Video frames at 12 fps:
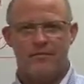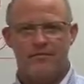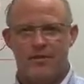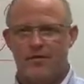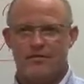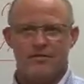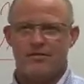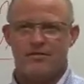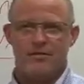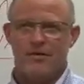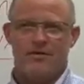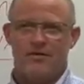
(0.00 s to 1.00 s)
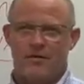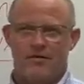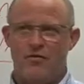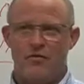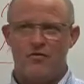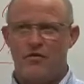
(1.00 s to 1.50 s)
Because
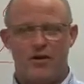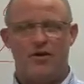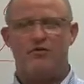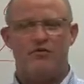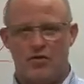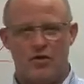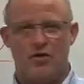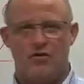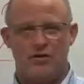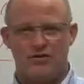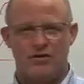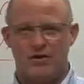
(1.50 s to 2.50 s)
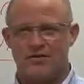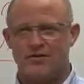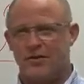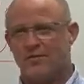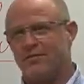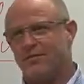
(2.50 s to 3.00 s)
if you really, truly want to sell
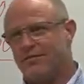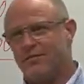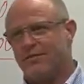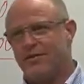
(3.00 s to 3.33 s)
something,